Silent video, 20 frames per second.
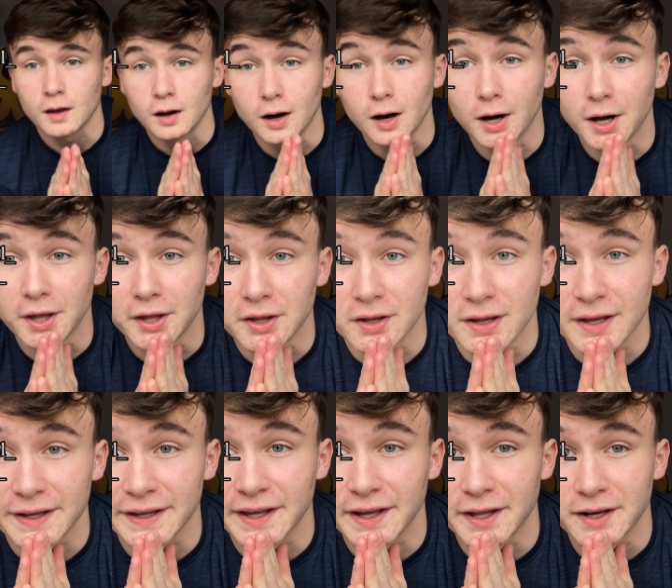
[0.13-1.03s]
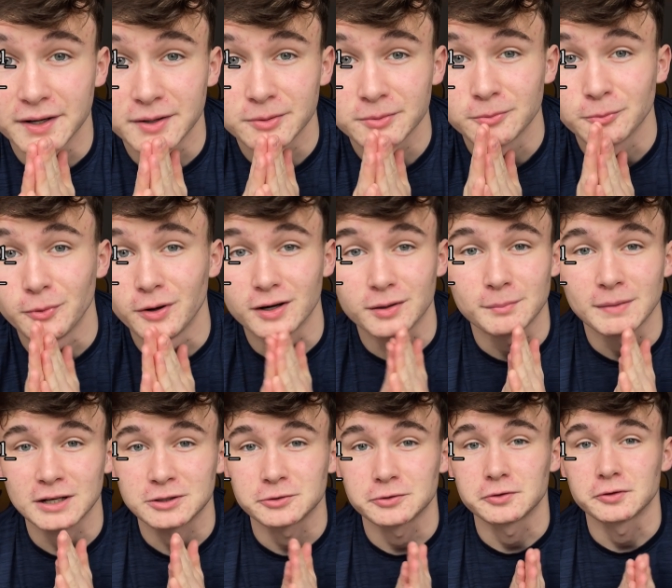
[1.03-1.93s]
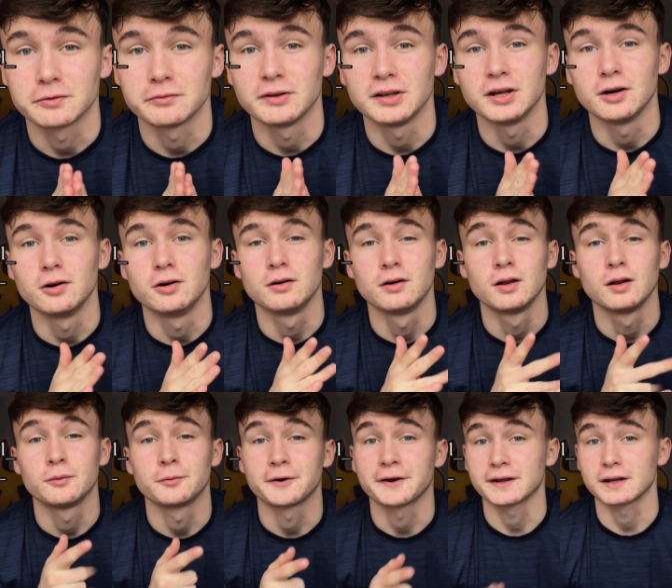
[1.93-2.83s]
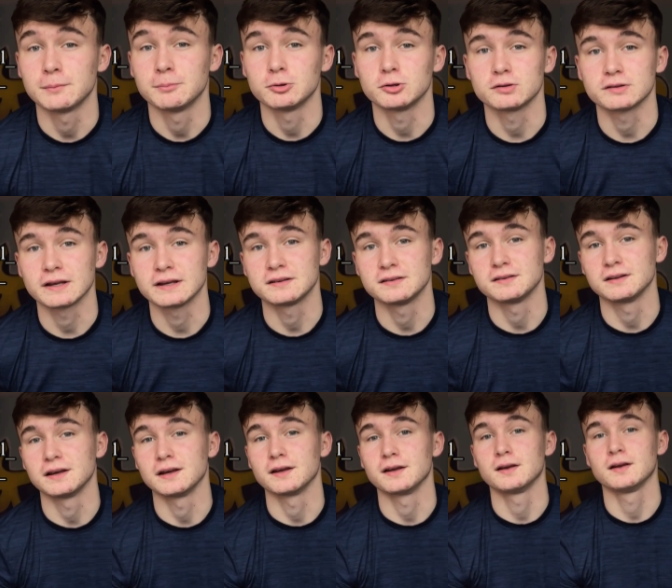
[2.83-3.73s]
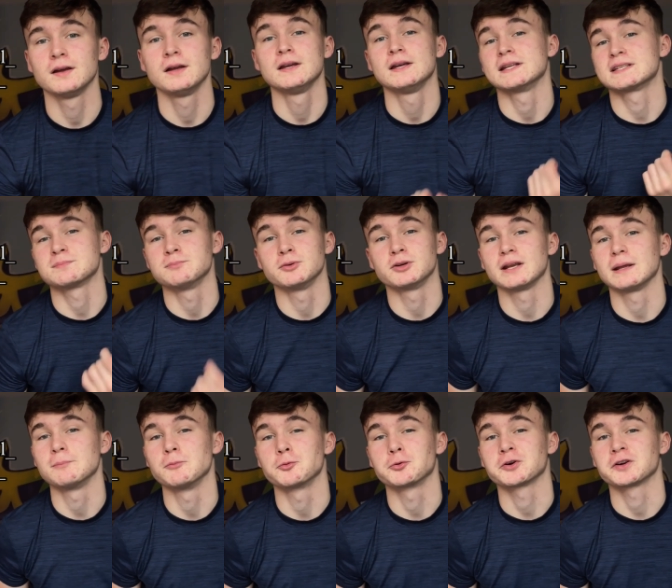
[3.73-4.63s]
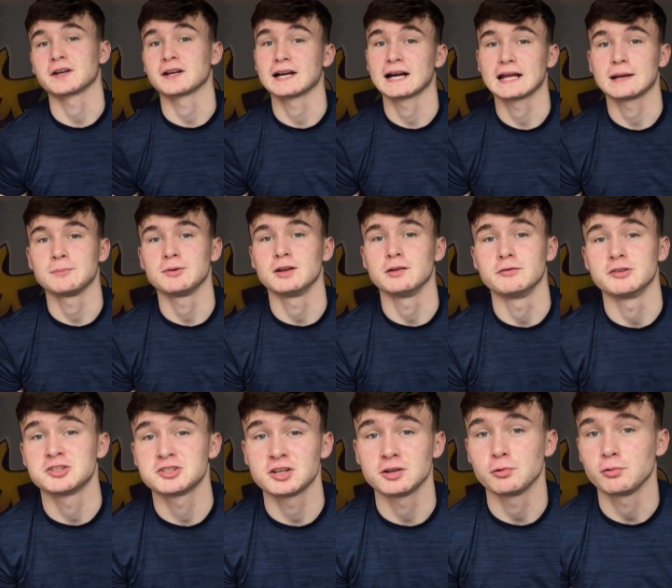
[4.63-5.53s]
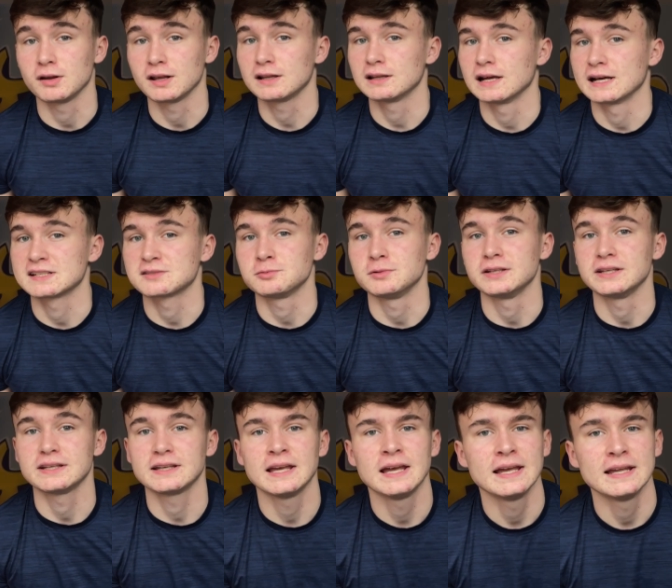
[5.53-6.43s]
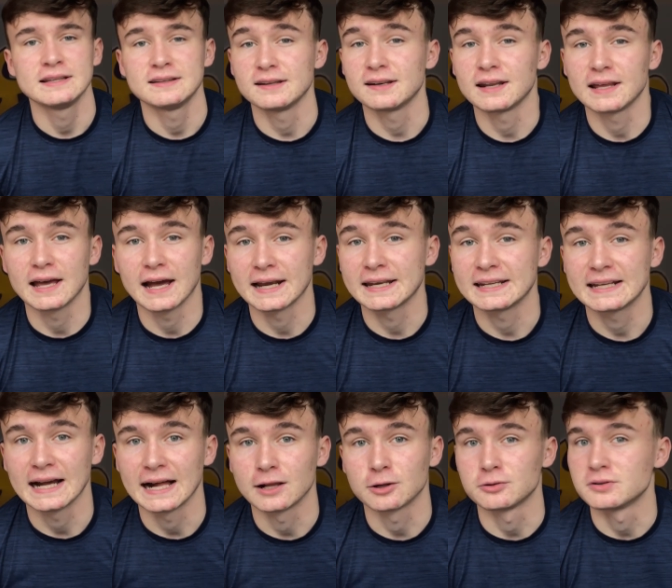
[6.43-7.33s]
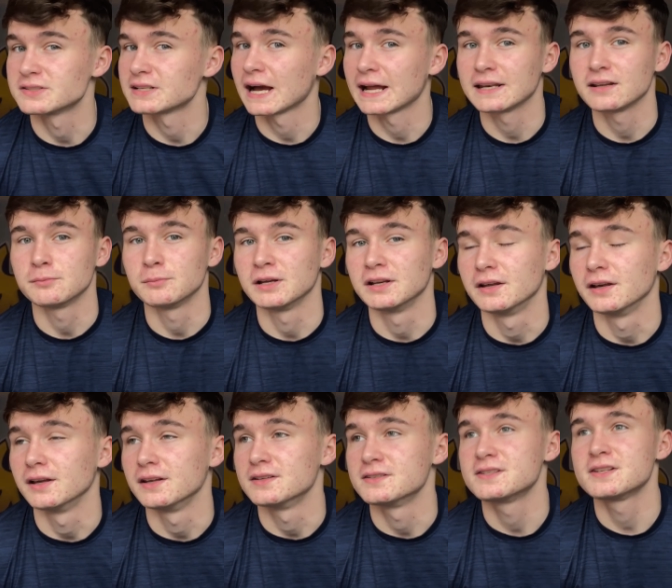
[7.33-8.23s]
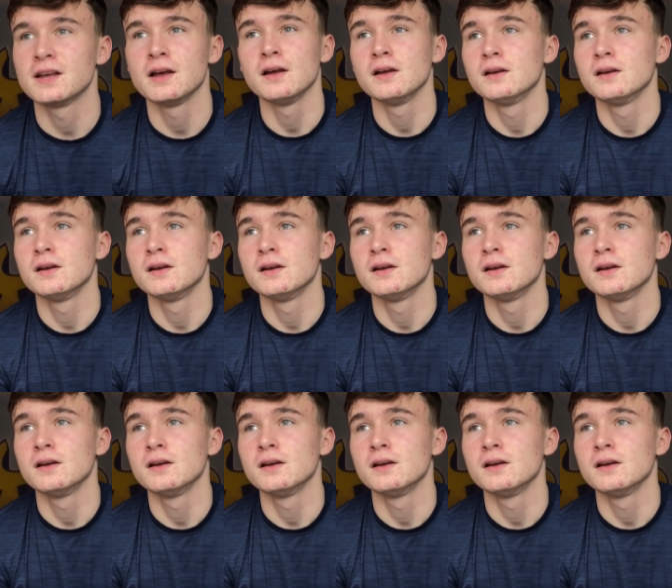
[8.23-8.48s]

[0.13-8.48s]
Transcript: Hi again, welcome back to another video. We're hitting a pull day today. It's Monday morning, I had a bit of a shit week last week. Didn't hit any calories any of my days.